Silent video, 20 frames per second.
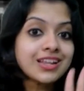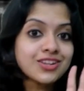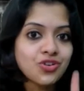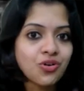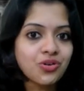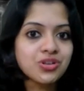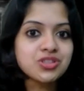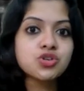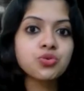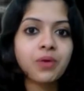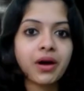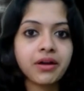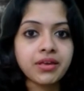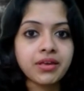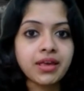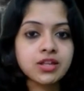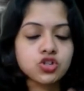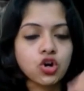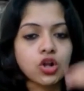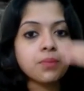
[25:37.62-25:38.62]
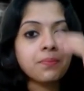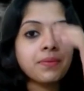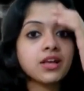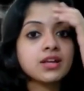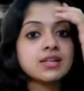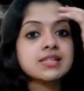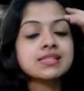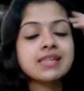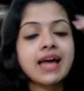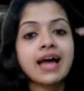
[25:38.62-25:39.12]
not to worry at all,
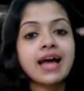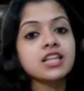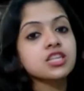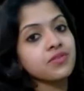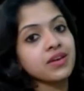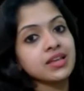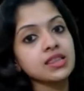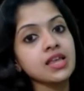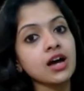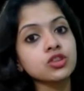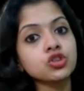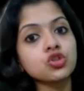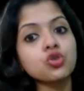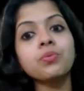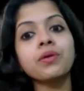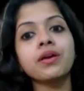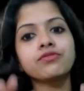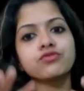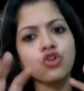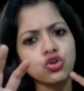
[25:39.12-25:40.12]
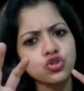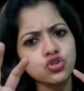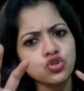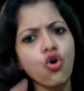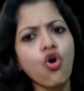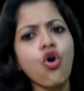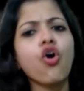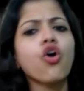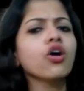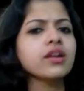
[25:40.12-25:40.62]
because at Vedantu, we've got
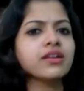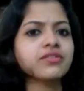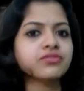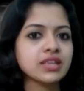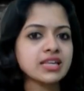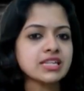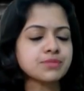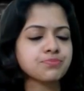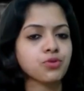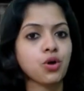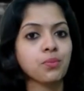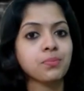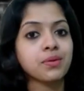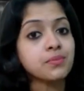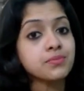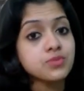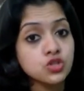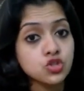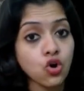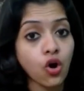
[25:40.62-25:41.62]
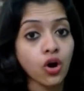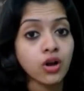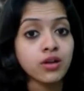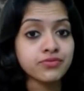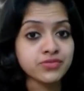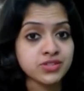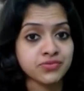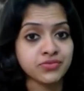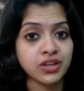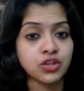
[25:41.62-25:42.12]
all of these problems
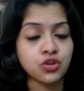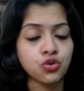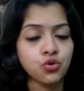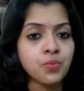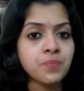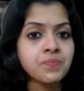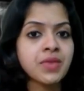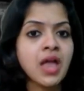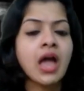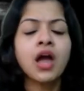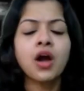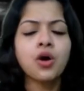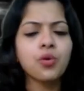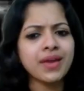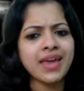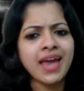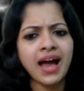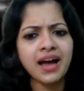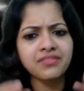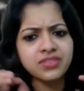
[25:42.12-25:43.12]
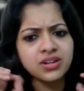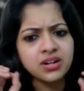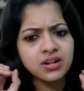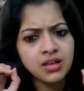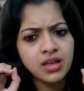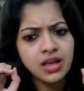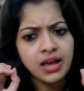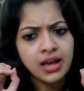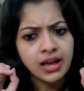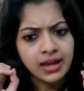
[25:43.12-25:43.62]
solved for you. We have a
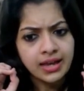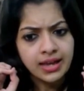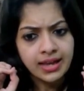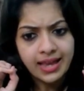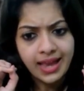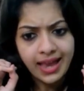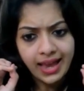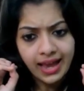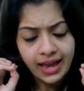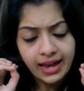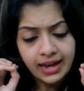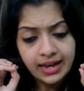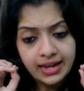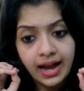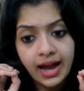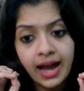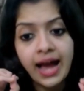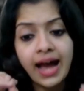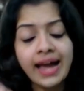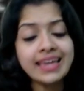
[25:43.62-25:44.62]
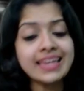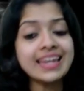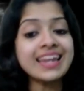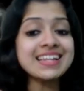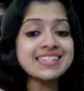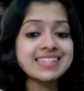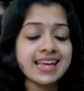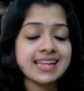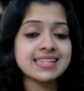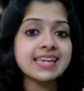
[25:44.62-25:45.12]
highly
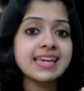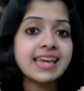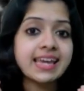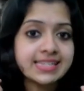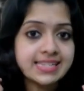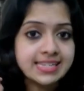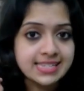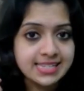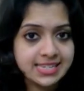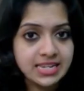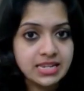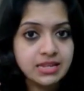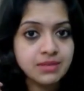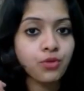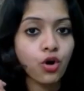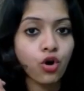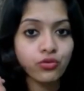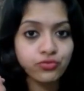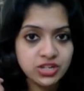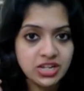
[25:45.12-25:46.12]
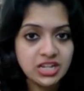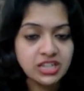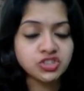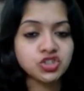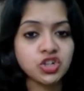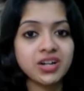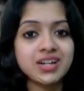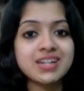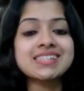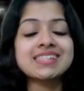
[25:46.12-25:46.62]
dedicated team of
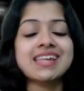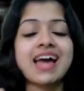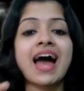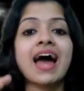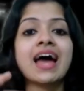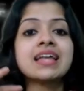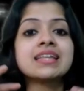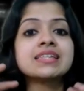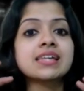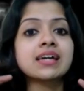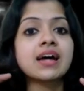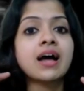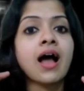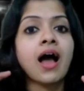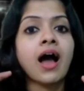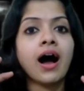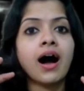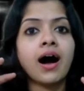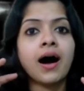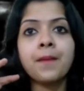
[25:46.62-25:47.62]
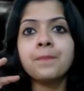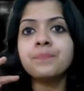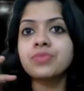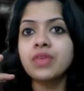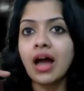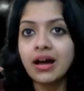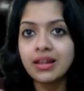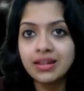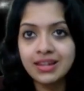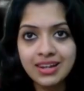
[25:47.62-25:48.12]
teachers and
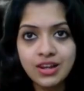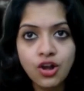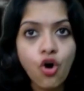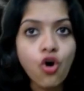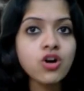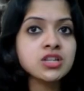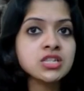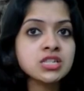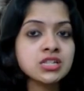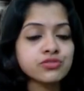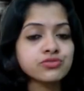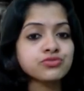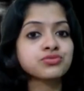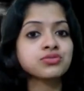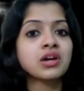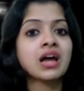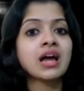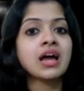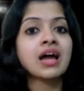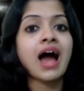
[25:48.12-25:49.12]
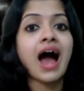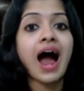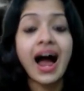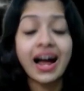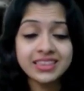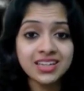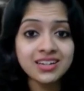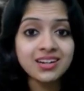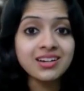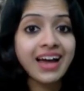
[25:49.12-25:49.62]
a lot of
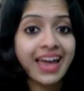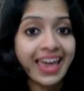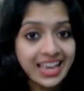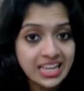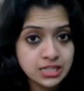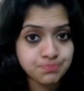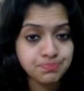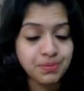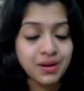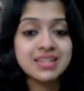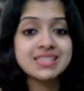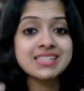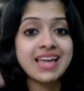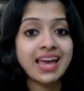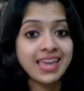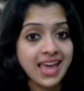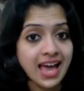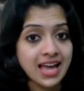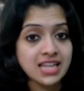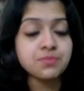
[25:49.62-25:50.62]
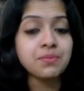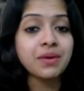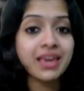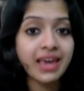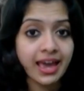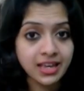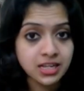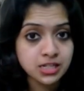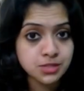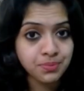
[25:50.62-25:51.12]
other experts, academic
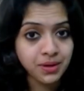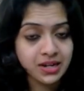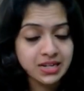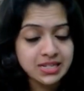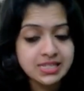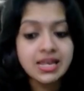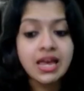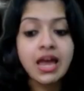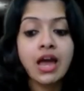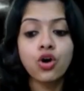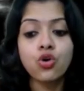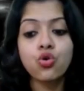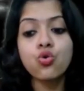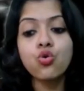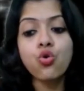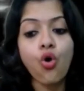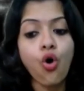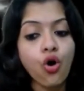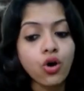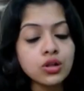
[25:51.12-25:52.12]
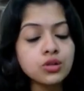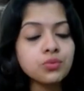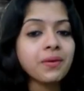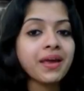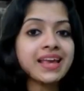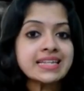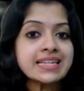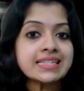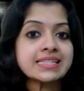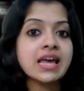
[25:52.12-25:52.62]
experts, who
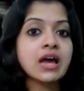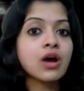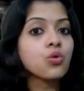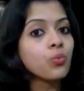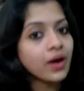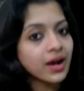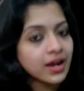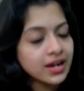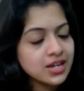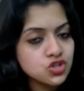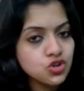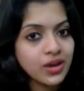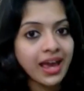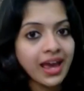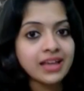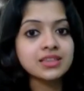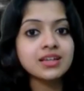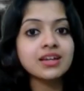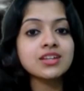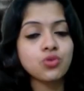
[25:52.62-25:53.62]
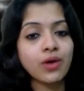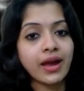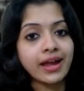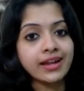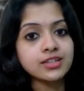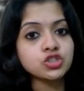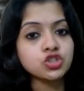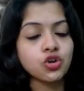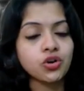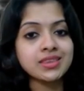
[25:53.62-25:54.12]
always work together to
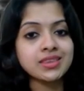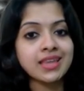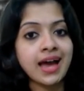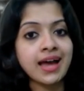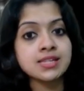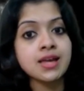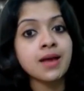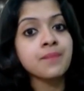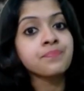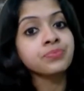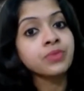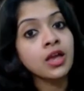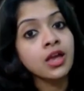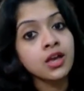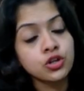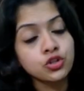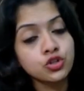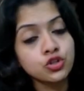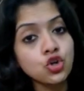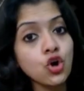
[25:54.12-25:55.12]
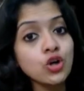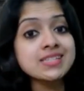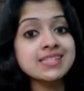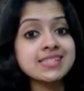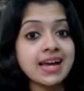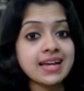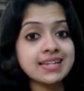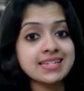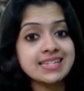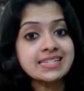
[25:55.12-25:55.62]
ensure that your
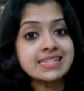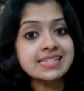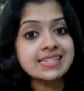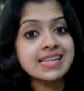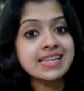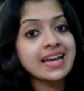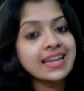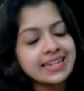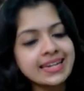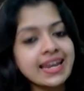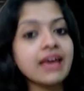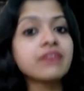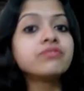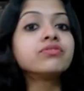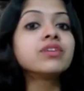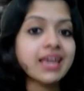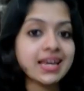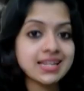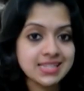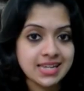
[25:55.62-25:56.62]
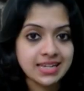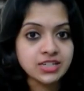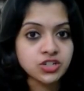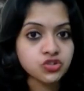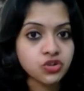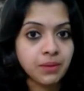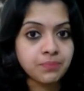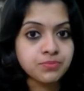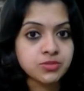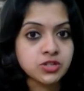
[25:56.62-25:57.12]
studies never get
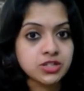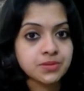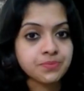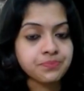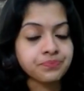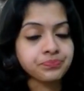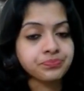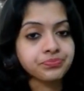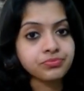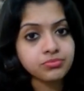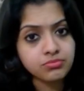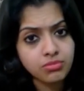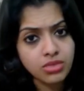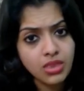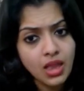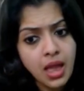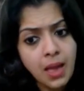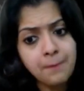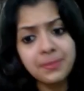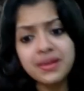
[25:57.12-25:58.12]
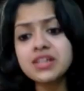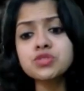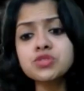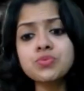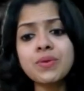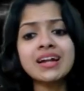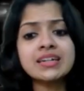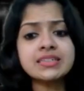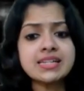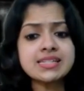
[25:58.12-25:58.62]
interrupted. Because
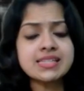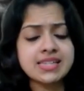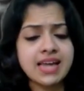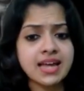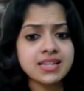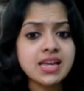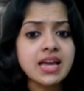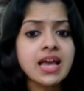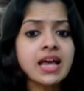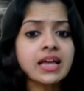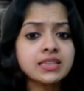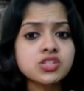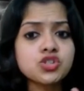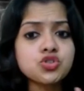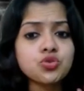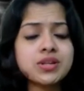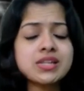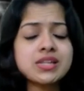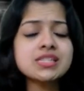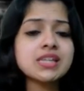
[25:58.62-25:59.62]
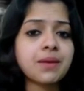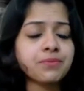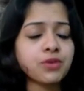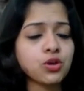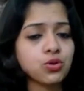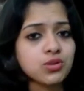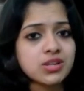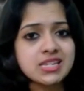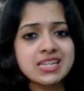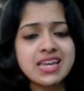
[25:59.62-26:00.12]
we understand the student
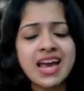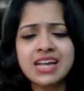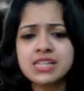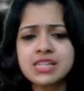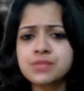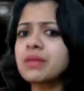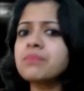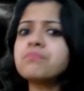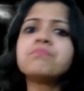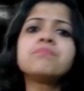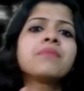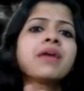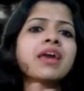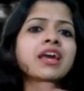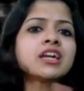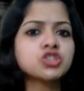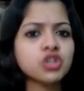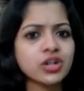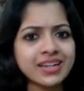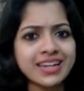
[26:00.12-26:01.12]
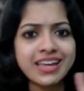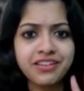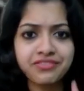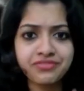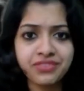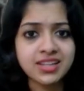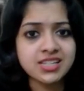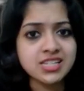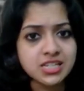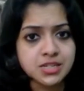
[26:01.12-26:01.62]
community has been majorly
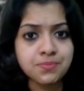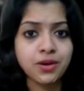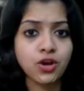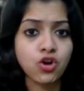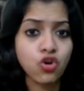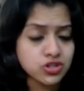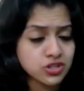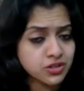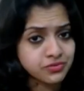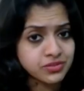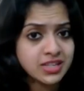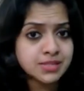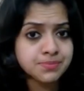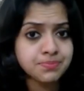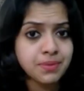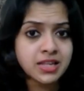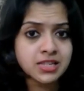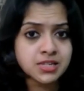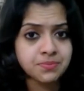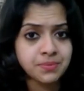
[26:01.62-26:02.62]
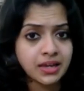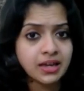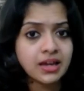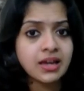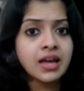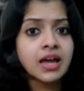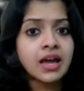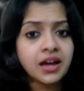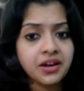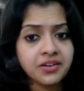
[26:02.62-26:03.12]
affected because of this pandemic,
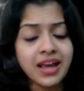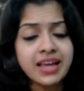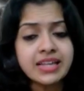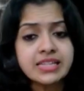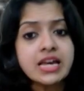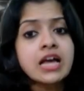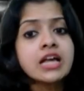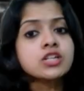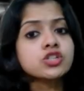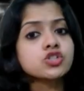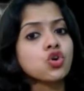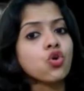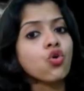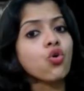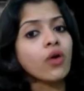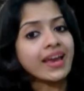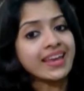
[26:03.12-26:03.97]
right? So